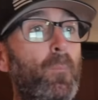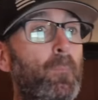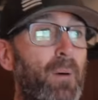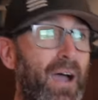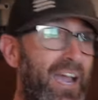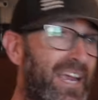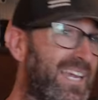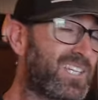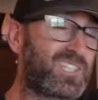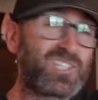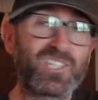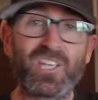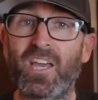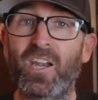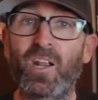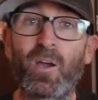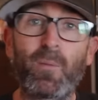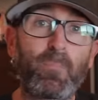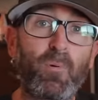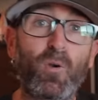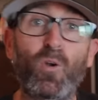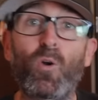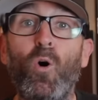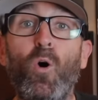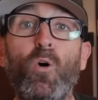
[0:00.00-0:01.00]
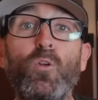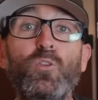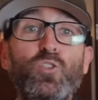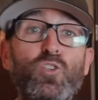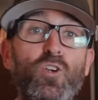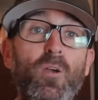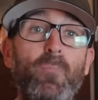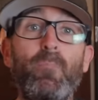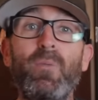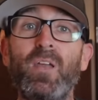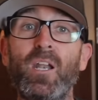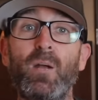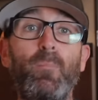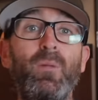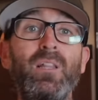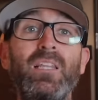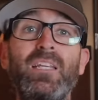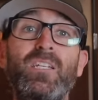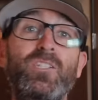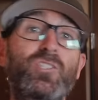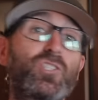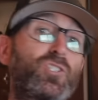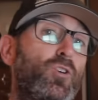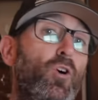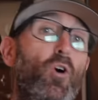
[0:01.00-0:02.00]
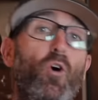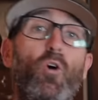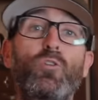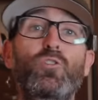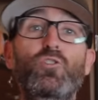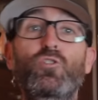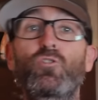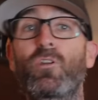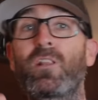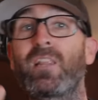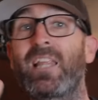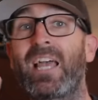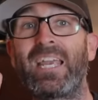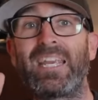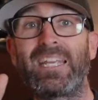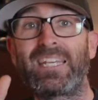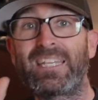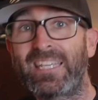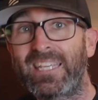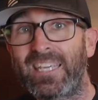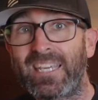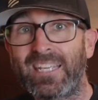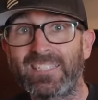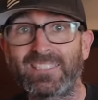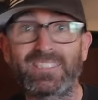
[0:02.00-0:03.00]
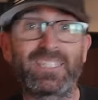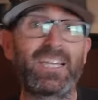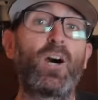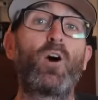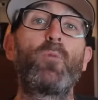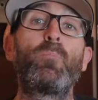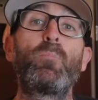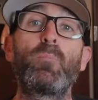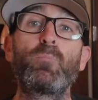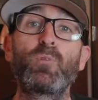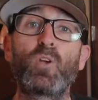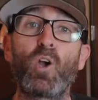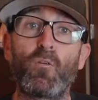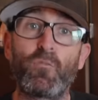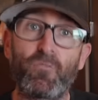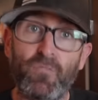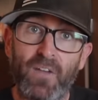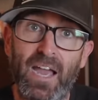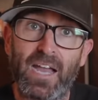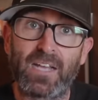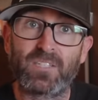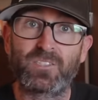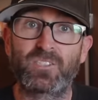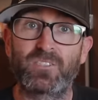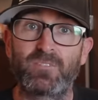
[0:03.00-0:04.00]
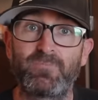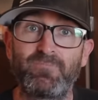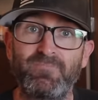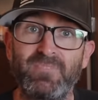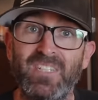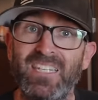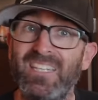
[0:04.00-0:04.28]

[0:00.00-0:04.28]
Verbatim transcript: bike setup or ultra minimalist, ultra light kit to help him go fast.